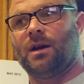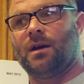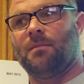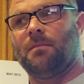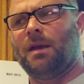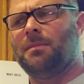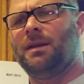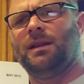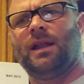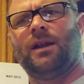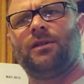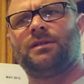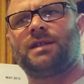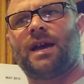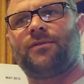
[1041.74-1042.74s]
maybe
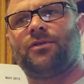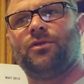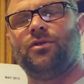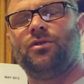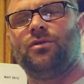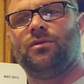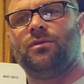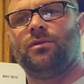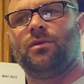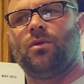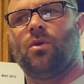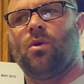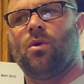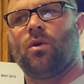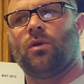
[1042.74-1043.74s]
later this afternoon
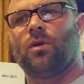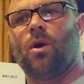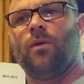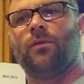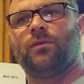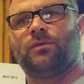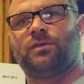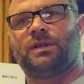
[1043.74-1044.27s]
or